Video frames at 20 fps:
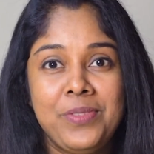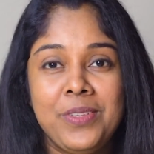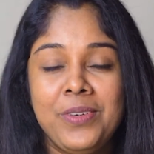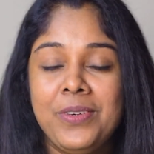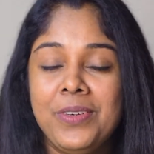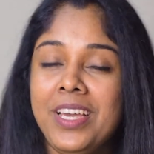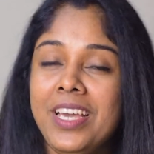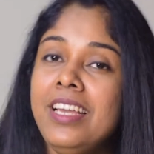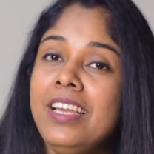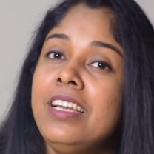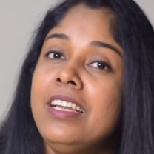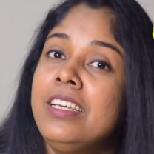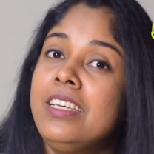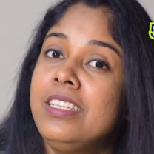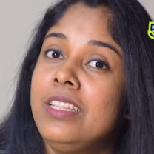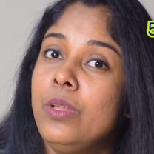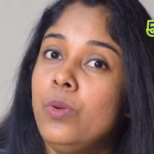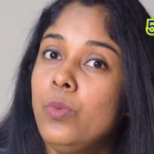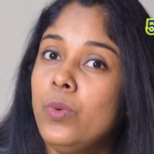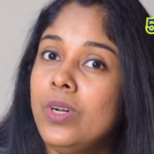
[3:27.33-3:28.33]
Okay,
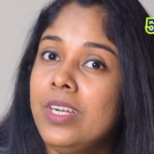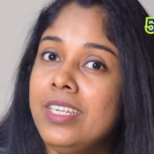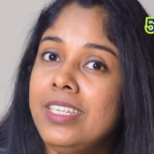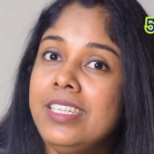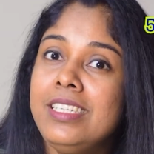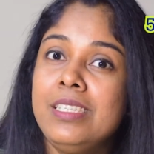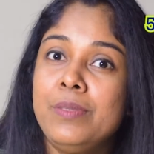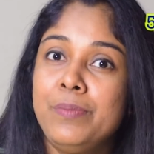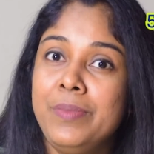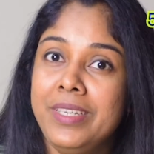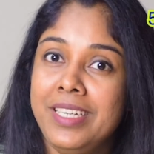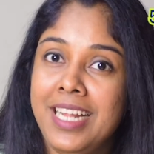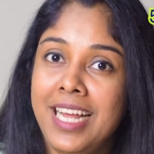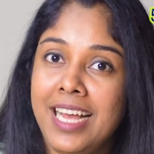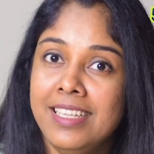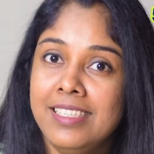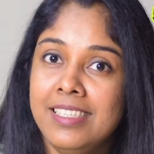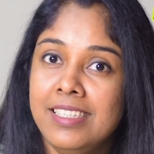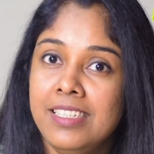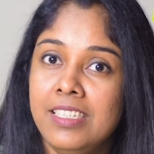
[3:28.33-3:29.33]
the word is
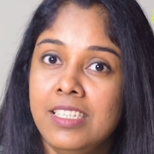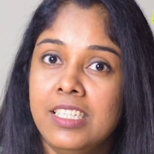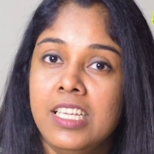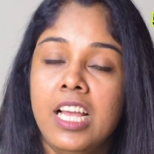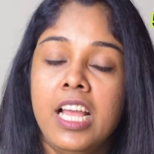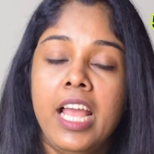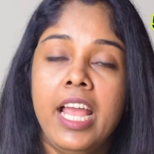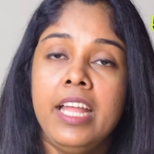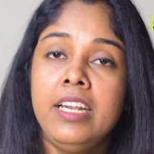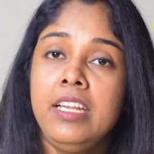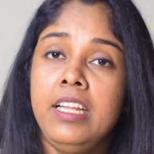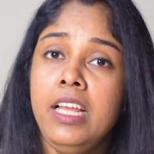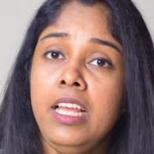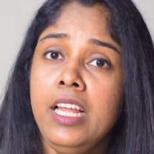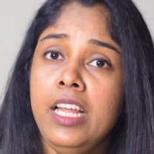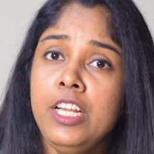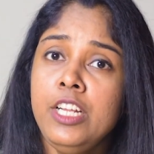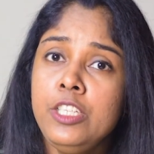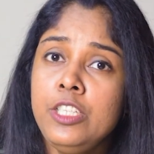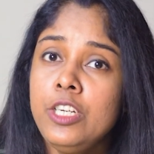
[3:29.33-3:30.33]
bedazzled, and he
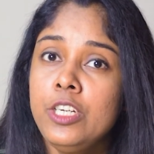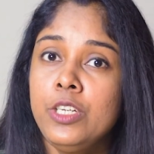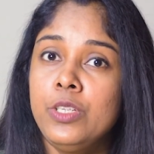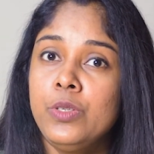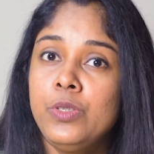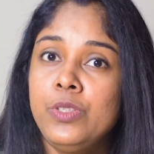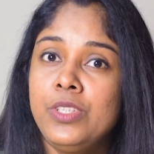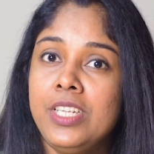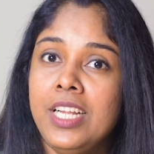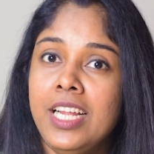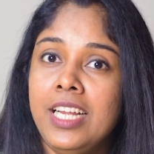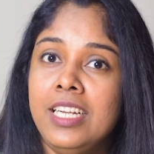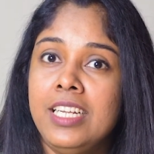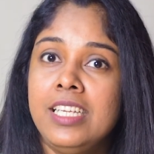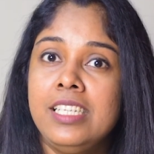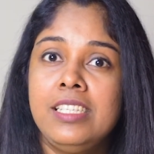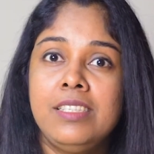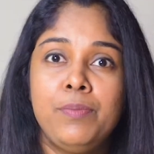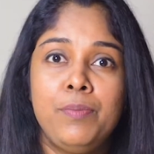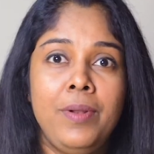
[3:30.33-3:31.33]
introduced in
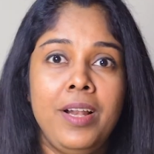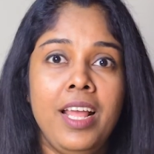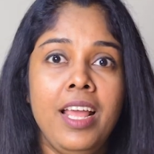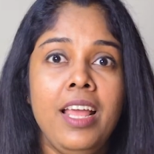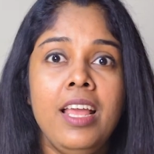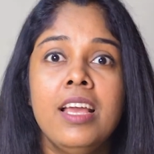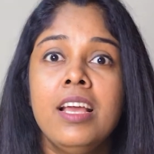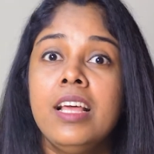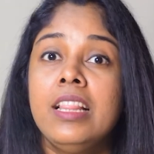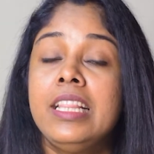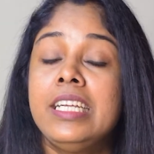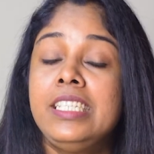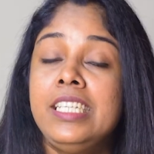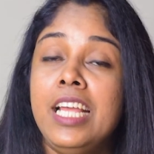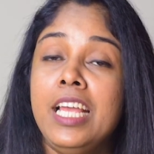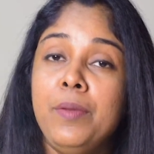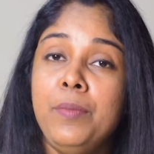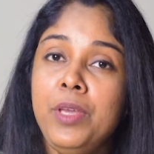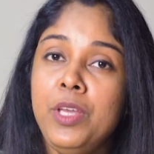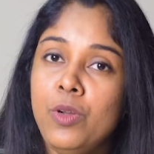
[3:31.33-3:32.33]
his play The
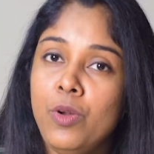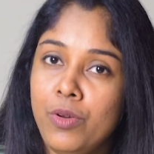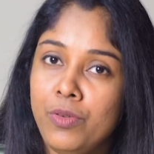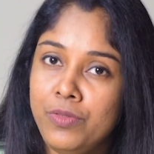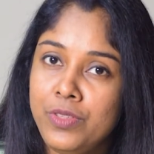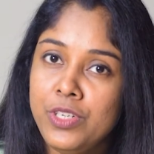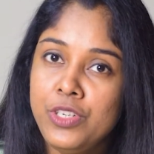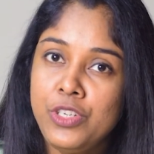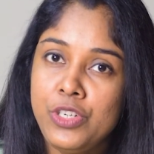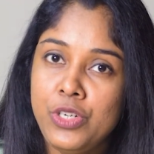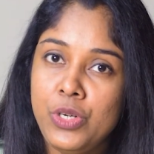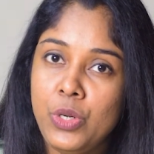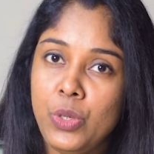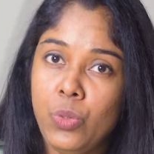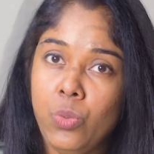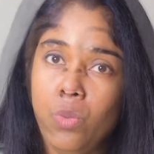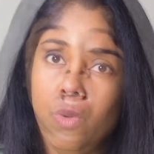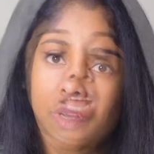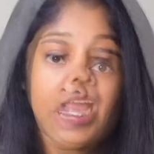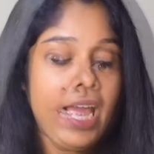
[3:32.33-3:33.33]
Taming of the
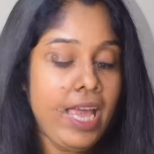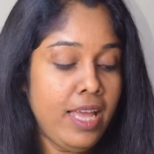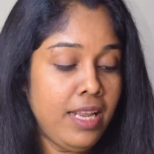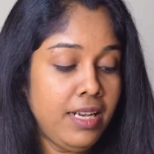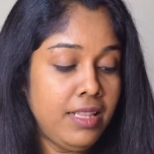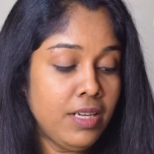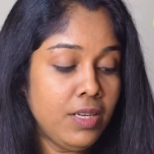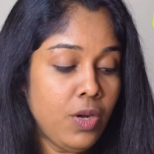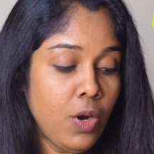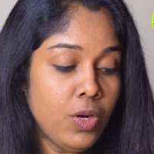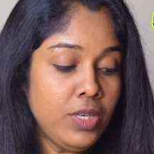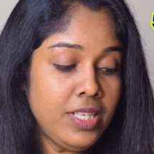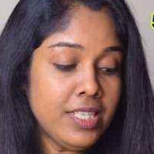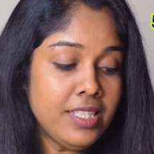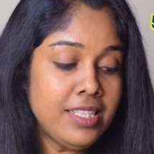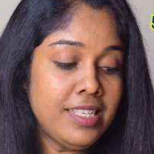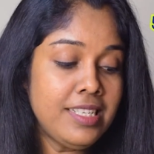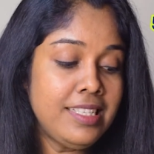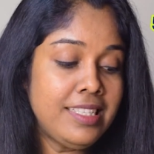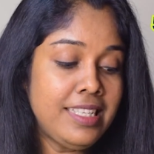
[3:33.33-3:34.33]
Shrew, and the
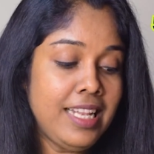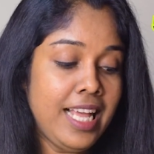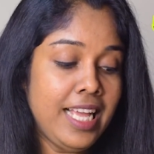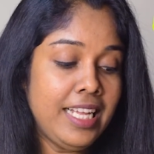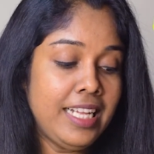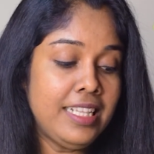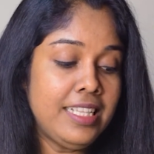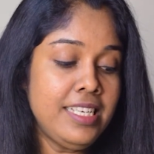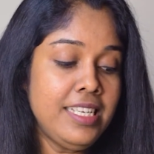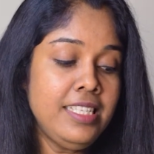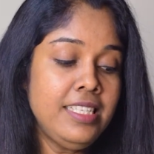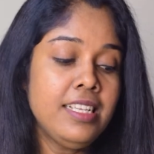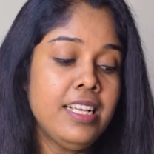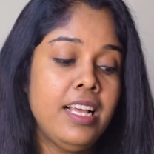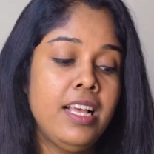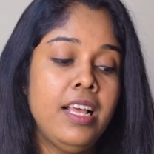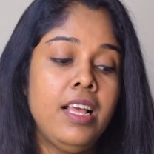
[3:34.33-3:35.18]
context is like this.